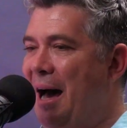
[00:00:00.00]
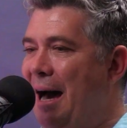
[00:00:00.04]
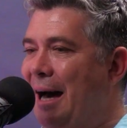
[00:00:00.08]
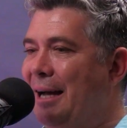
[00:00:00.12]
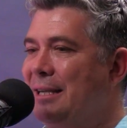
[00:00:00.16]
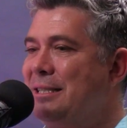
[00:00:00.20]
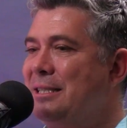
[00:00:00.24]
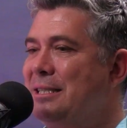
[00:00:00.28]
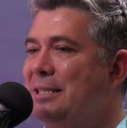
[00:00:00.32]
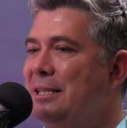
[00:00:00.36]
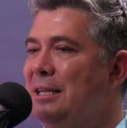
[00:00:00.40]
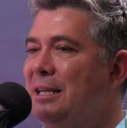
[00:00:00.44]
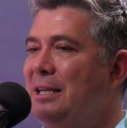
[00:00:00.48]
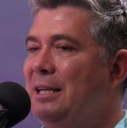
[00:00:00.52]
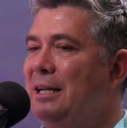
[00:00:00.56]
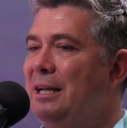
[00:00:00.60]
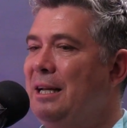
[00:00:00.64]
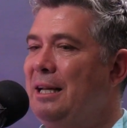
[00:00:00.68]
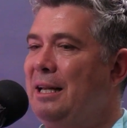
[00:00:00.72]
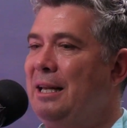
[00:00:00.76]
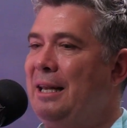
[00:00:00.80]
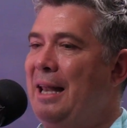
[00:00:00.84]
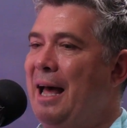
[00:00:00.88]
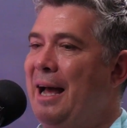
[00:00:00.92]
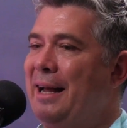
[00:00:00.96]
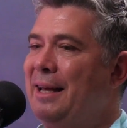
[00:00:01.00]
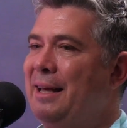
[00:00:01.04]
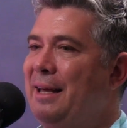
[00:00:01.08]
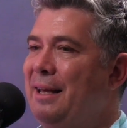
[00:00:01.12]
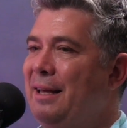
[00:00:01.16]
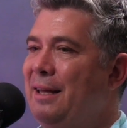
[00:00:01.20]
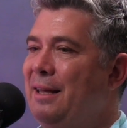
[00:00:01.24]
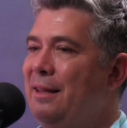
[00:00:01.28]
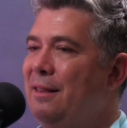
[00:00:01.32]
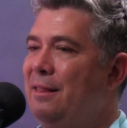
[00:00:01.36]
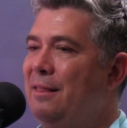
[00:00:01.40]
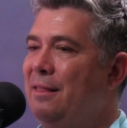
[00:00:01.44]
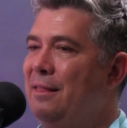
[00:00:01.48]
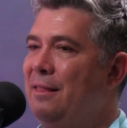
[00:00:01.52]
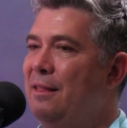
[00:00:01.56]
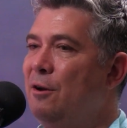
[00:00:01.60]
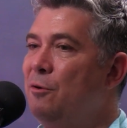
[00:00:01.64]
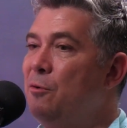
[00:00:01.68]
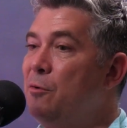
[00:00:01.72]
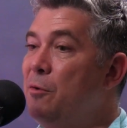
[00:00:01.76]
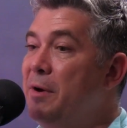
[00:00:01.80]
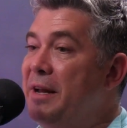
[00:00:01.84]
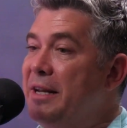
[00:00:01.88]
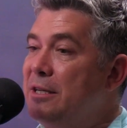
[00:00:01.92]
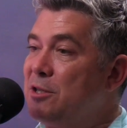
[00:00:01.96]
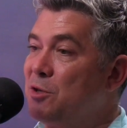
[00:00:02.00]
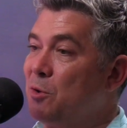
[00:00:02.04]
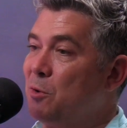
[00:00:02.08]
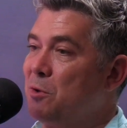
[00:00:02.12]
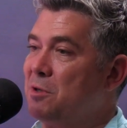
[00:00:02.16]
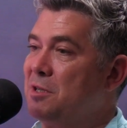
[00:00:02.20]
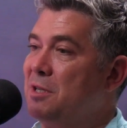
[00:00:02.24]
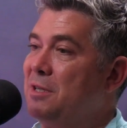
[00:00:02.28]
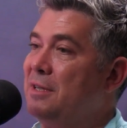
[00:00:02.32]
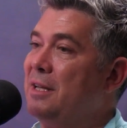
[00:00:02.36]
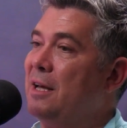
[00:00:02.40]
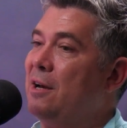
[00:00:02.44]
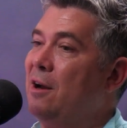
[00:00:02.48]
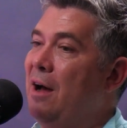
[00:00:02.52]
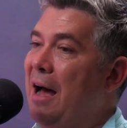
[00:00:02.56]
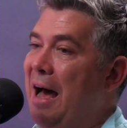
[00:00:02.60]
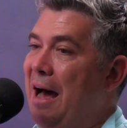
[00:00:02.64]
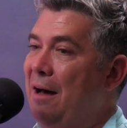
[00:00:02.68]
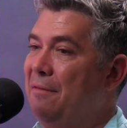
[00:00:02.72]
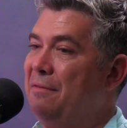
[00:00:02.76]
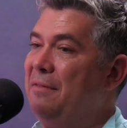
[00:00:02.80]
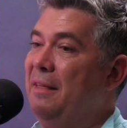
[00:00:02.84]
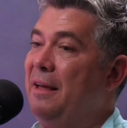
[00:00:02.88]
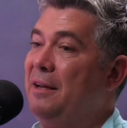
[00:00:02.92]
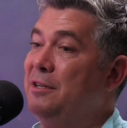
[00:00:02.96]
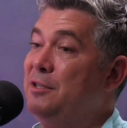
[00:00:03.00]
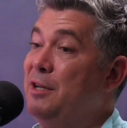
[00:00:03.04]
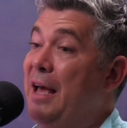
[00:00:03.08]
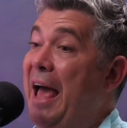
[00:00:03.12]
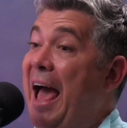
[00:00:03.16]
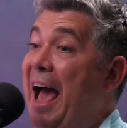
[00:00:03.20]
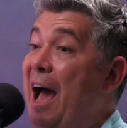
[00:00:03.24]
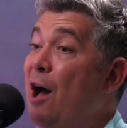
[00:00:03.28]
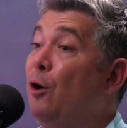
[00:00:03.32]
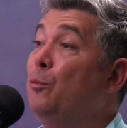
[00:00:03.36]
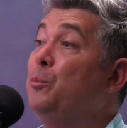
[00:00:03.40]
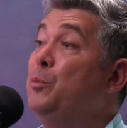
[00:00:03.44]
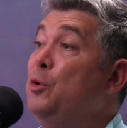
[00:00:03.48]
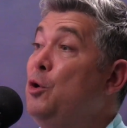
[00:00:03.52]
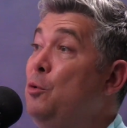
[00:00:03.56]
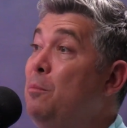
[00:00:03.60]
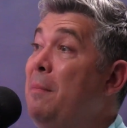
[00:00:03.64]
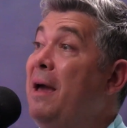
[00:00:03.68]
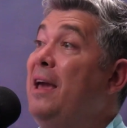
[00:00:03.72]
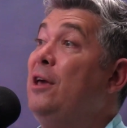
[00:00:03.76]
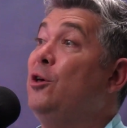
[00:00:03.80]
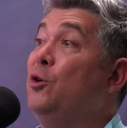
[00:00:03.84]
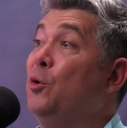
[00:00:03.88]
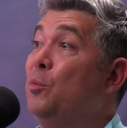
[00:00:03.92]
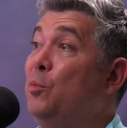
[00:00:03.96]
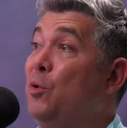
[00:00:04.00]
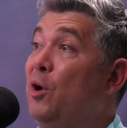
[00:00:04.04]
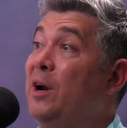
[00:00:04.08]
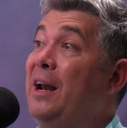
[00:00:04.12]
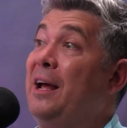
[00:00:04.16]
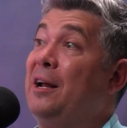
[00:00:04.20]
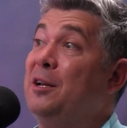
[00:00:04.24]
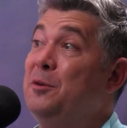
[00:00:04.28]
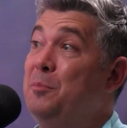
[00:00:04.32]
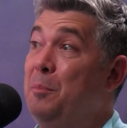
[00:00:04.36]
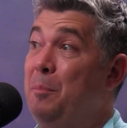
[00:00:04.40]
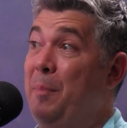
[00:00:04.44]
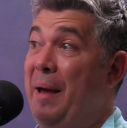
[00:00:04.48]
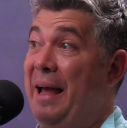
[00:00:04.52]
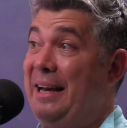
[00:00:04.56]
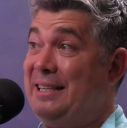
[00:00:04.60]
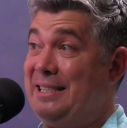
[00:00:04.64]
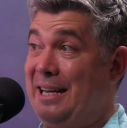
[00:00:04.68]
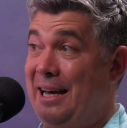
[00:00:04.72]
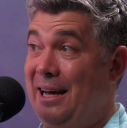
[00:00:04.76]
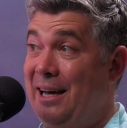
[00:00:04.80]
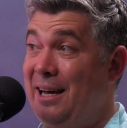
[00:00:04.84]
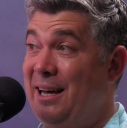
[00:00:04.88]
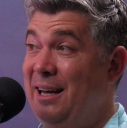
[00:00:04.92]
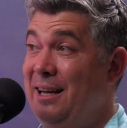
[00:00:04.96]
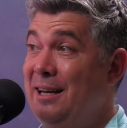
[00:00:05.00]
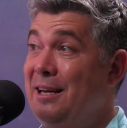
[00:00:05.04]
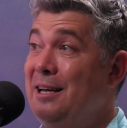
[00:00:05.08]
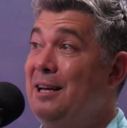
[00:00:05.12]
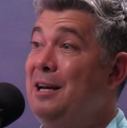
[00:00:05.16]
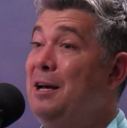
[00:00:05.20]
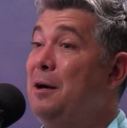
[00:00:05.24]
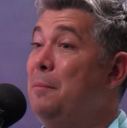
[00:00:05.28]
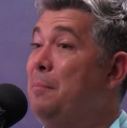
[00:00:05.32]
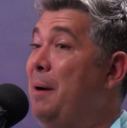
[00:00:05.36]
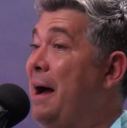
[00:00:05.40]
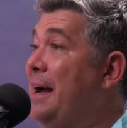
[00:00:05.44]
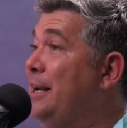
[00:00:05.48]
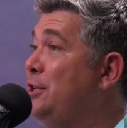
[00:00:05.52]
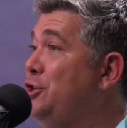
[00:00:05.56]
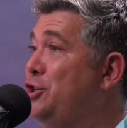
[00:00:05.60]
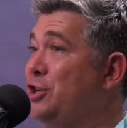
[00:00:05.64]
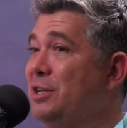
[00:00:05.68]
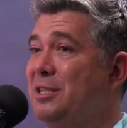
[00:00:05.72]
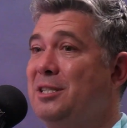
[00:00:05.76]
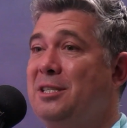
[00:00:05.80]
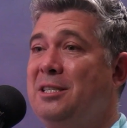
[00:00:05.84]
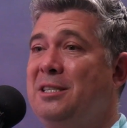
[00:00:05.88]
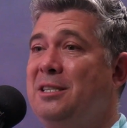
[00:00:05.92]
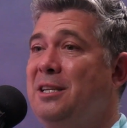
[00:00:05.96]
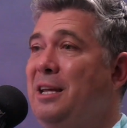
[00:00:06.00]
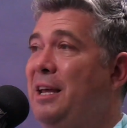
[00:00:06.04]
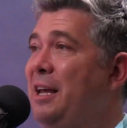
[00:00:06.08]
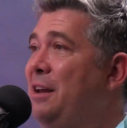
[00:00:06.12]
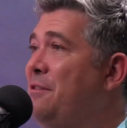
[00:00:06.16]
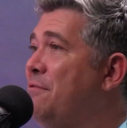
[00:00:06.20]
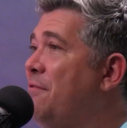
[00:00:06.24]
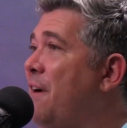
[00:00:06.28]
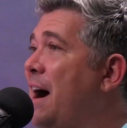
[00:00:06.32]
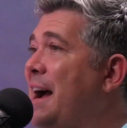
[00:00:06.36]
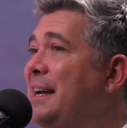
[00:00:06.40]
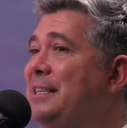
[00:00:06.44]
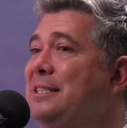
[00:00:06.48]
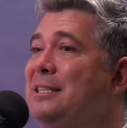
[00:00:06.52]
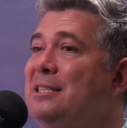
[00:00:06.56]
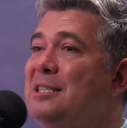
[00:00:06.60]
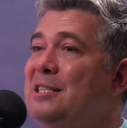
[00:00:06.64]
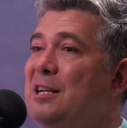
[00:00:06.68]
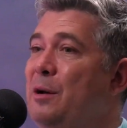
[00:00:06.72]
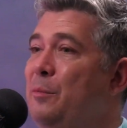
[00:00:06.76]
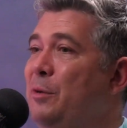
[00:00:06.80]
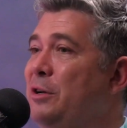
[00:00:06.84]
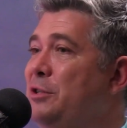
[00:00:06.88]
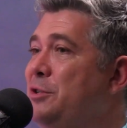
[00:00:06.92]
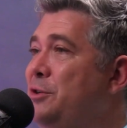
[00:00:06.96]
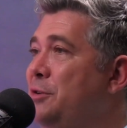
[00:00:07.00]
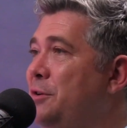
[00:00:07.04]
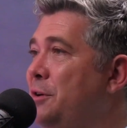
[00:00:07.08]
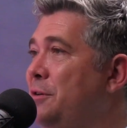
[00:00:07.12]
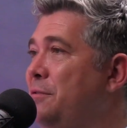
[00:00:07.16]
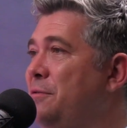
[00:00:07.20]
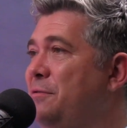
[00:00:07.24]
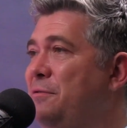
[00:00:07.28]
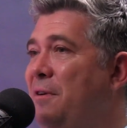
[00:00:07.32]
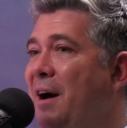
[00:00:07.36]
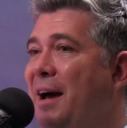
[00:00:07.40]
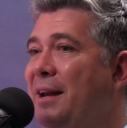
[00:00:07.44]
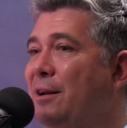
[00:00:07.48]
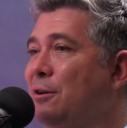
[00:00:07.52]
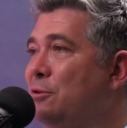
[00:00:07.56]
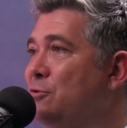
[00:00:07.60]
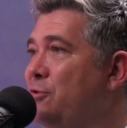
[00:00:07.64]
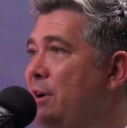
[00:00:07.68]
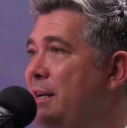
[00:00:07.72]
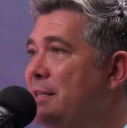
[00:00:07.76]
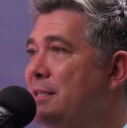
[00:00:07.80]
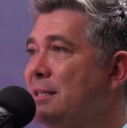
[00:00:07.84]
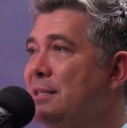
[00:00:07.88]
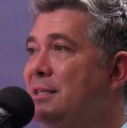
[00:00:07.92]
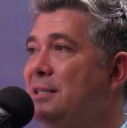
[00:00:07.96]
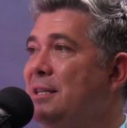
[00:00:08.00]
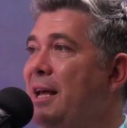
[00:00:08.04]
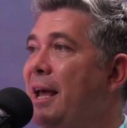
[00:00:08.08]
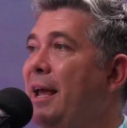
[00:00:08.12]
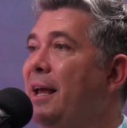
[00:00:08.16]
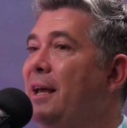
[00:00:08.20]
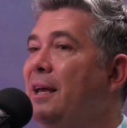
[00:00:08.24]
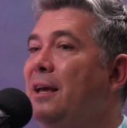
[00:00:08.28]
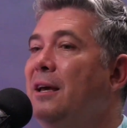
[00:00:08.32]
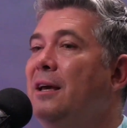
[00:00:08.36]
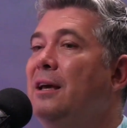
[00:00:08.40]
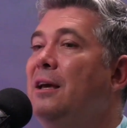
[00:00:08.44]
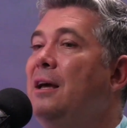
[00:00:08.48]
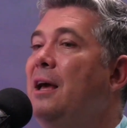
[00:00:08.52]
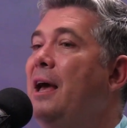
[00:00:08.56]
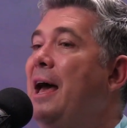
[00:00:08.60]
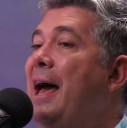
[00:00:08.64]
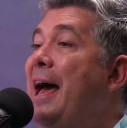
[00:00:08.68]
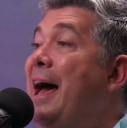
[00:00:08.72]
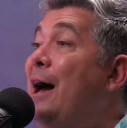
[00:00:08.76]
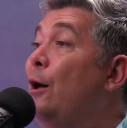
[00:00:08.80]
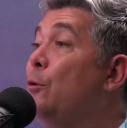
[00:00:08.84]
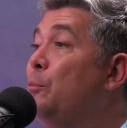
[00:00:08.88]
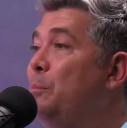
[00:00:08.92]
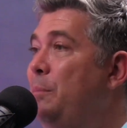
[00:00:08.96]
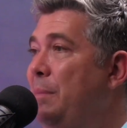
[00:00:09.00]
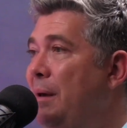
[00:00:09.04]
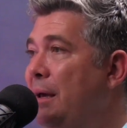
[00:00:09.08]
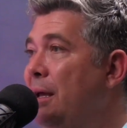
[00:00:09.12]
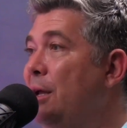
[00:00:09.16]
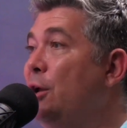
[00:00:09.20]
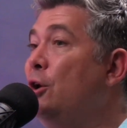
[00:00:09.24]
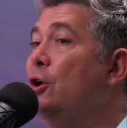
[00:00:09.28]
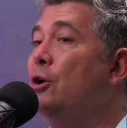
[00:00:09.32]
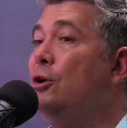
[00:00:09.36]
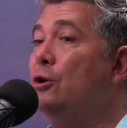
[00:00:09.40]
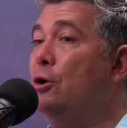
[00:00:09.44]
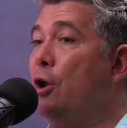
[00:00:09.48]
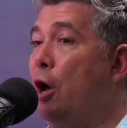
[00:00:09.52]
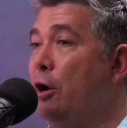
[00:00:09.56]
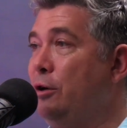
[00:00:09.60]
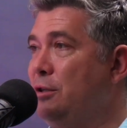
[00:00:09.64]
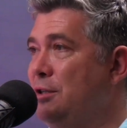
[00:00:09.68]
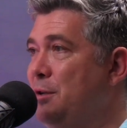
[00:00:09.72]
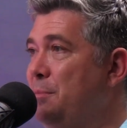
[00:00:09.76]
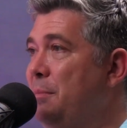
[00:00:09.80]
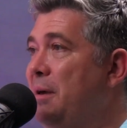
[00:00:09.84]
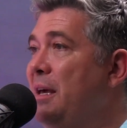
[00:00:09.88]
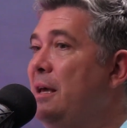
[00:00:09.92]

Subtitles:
But like the resources that are out there to help you make your product better by just inviting someone to a final dress and saying, help me, note